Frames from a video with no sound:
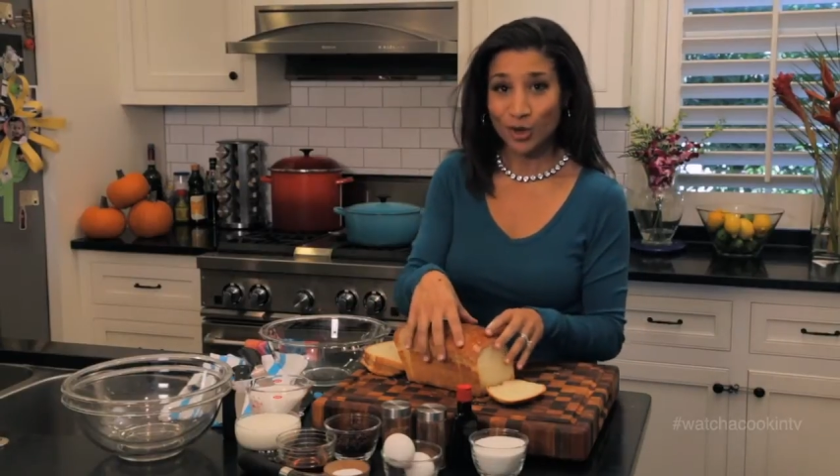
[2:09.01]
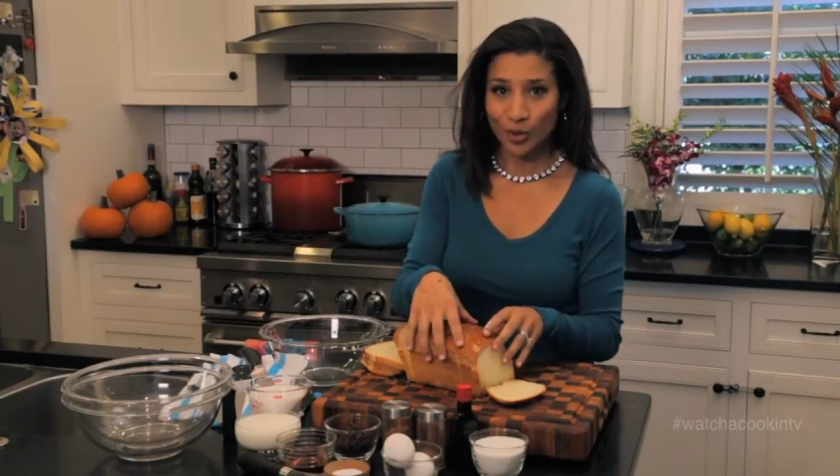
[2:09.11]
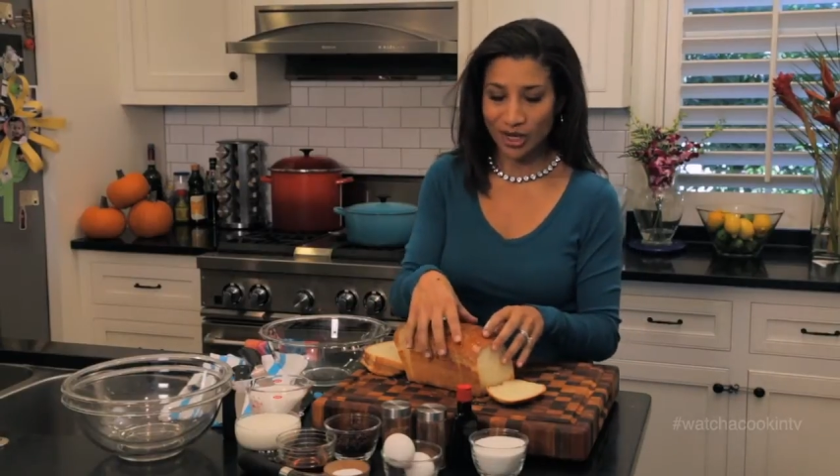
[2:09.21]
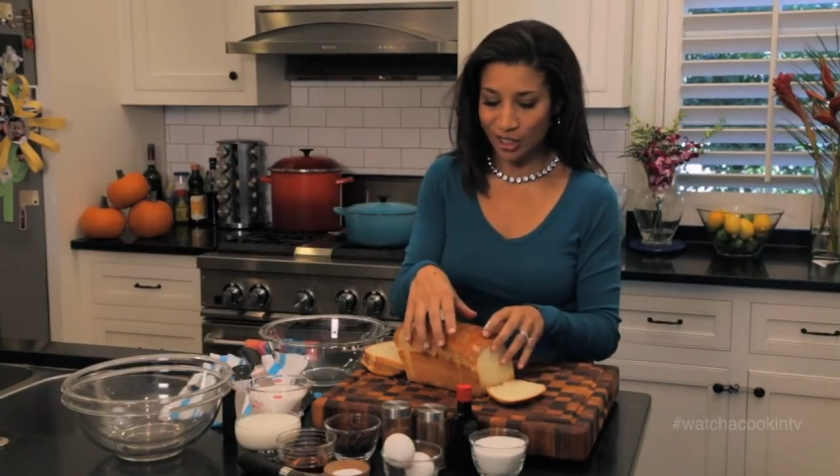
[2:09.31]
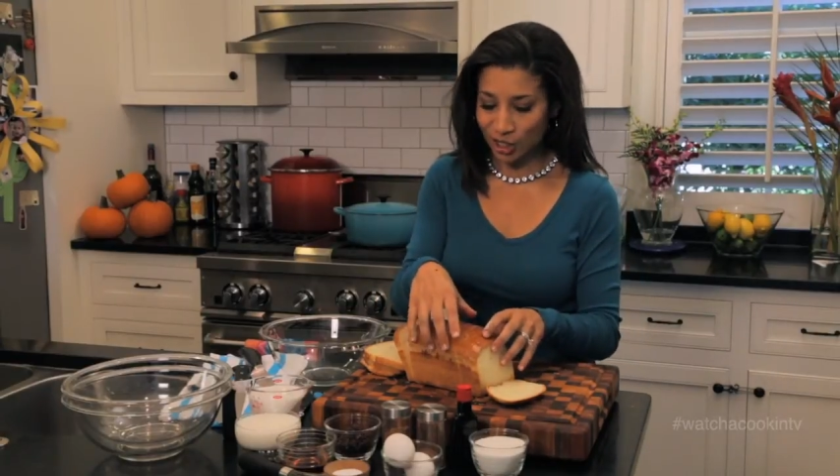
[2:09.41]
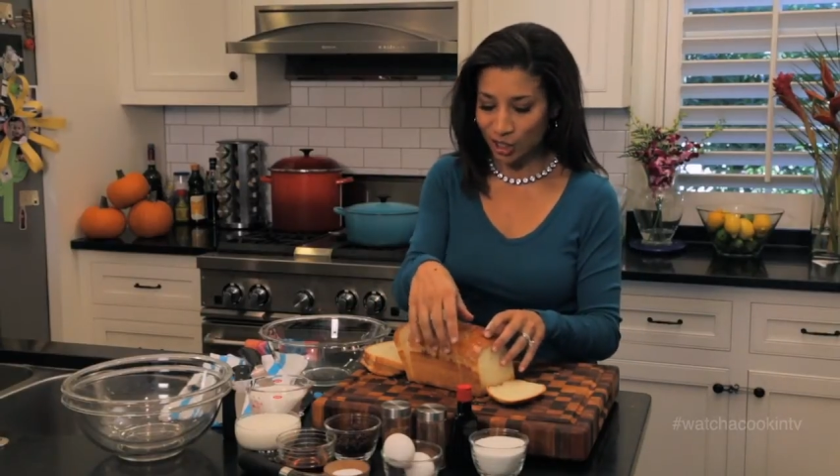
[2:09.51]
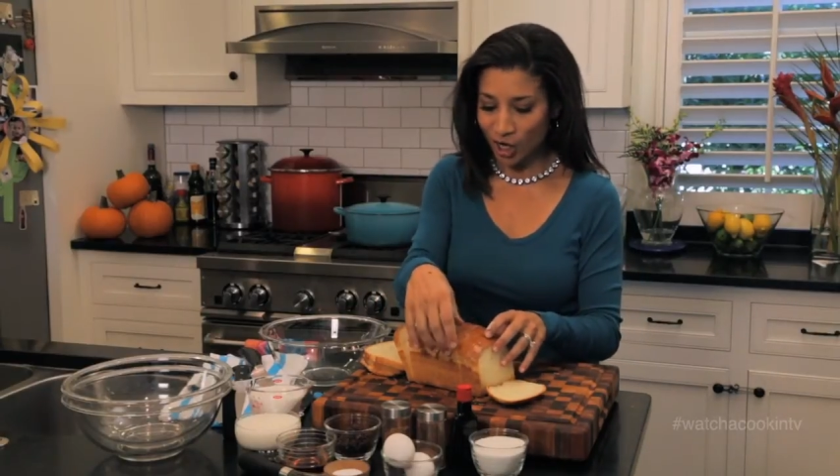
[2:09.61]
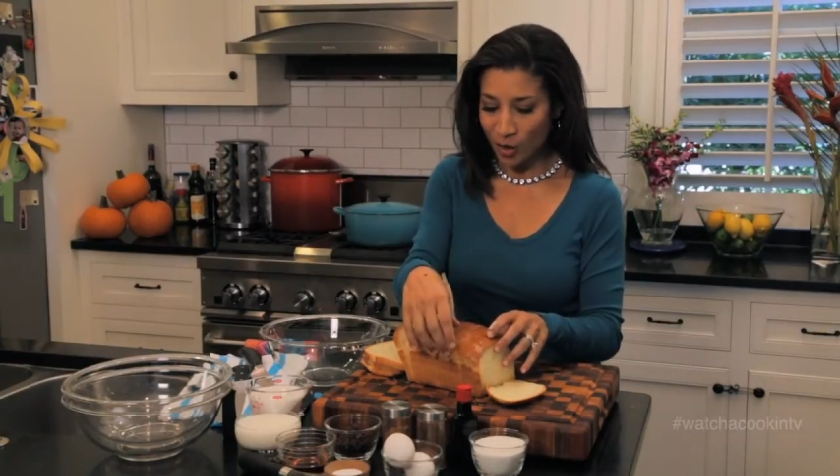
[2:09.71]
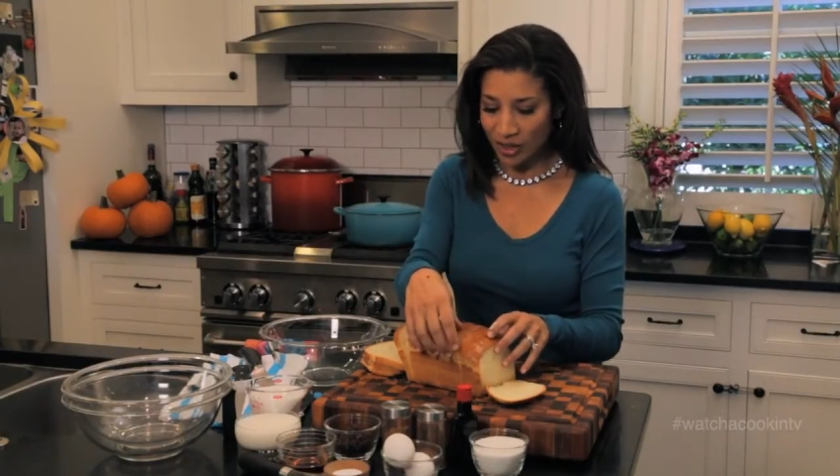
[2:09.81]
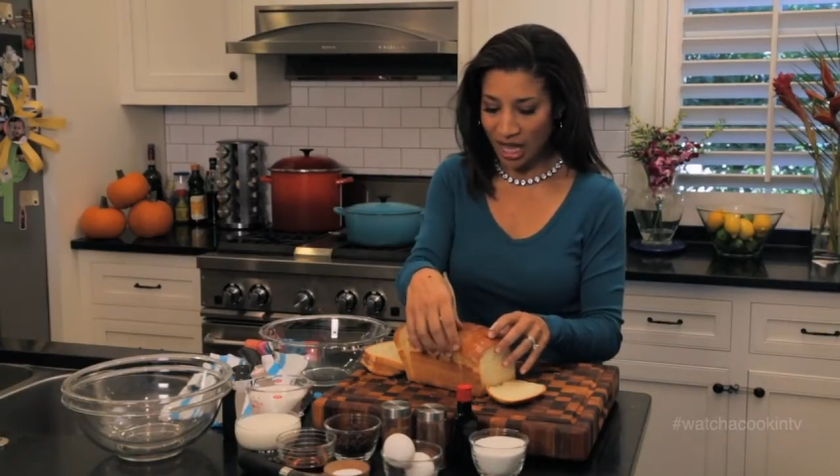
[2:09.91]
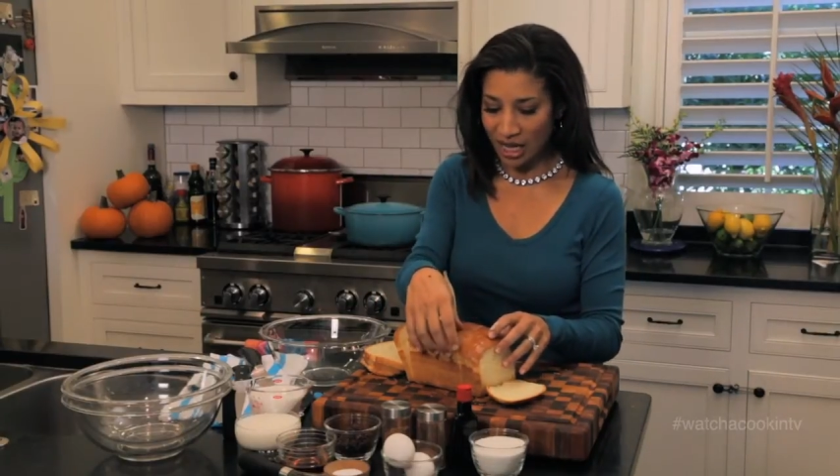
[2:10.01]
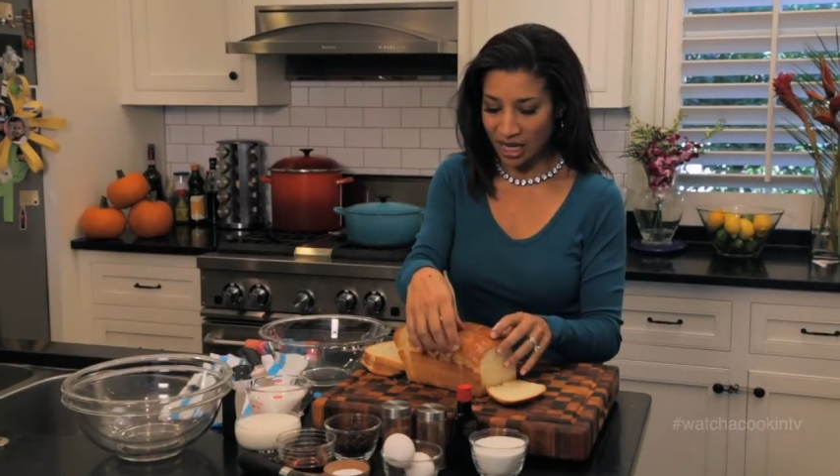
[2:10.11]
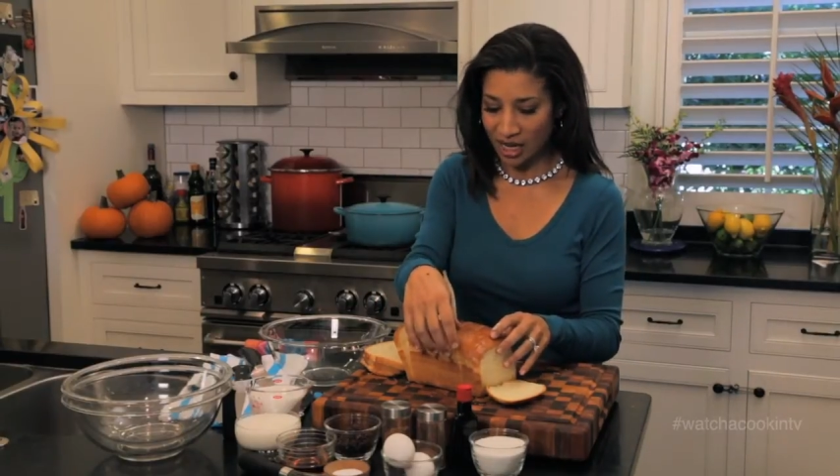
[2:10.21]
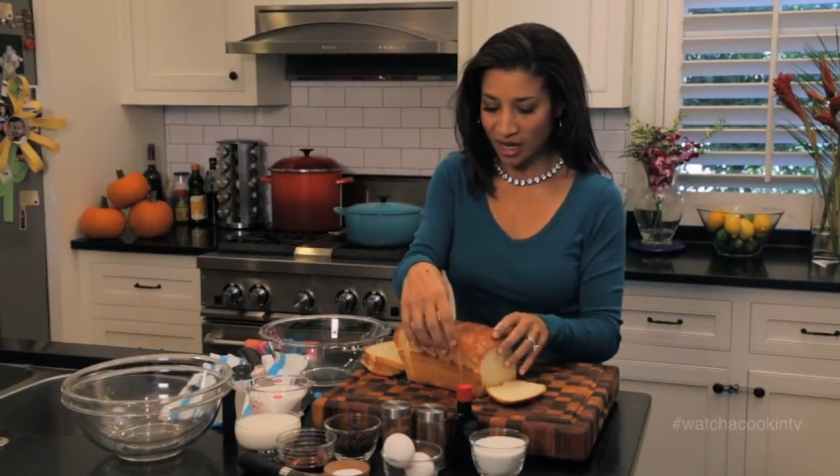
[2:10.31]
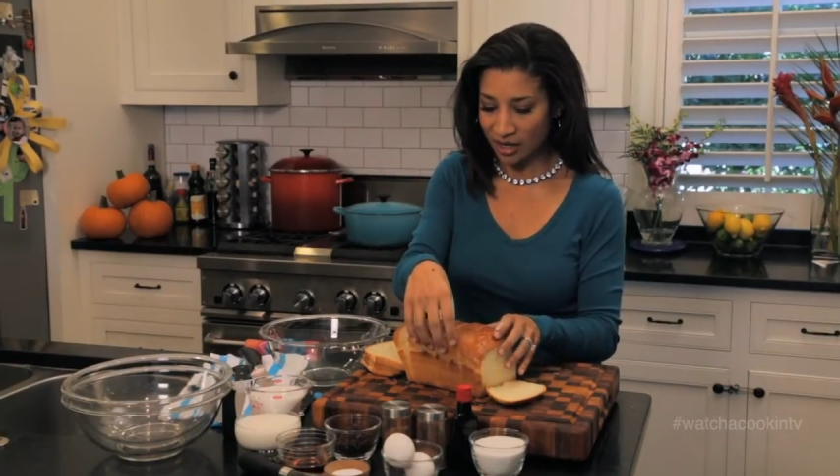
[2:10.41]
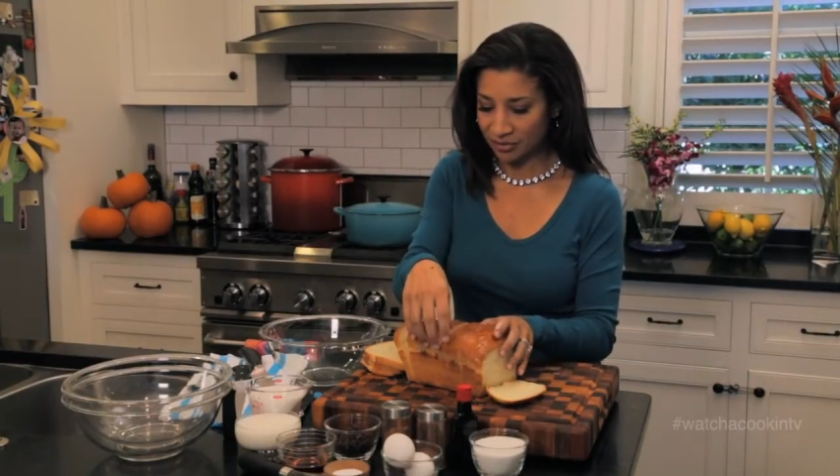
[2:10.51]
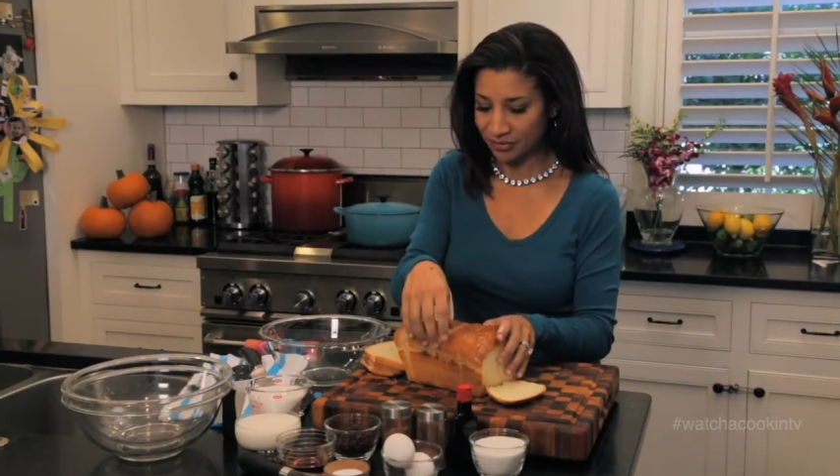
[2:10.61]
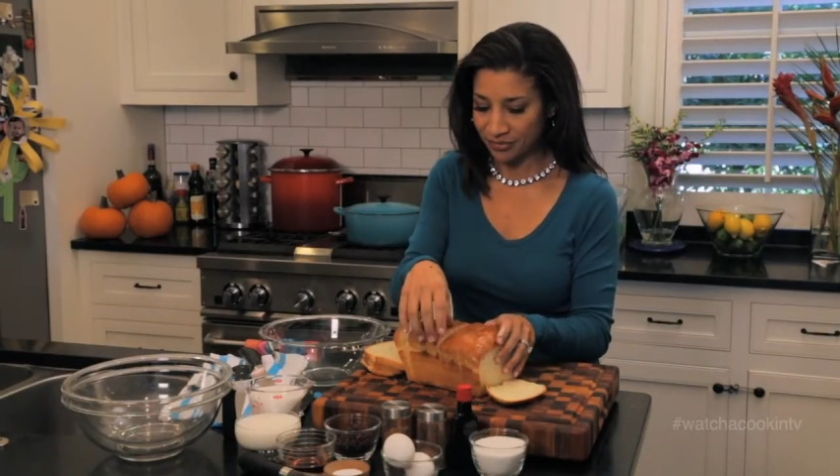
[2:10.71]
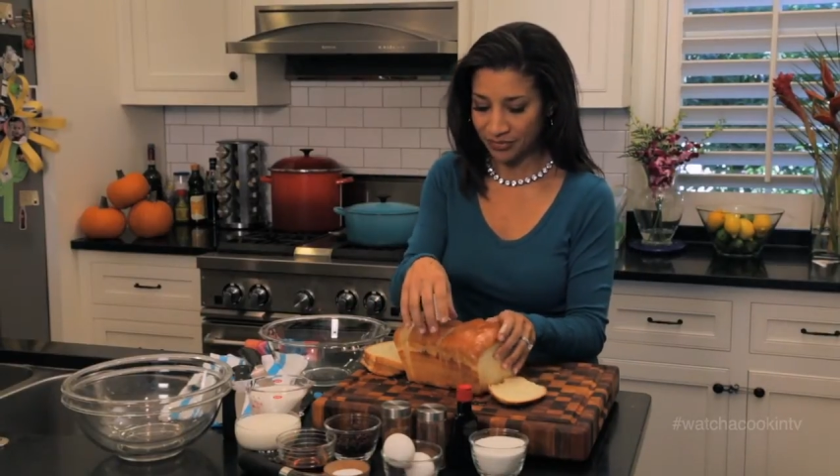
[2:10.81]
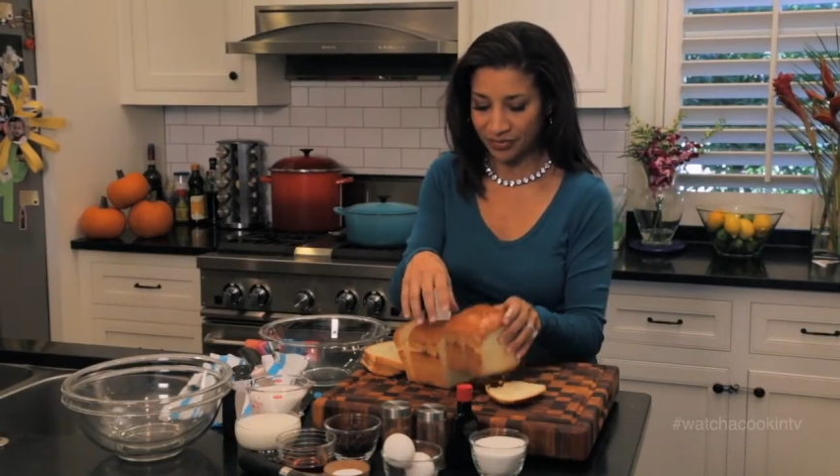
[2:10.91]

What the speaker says: So we're gonna just start with that here.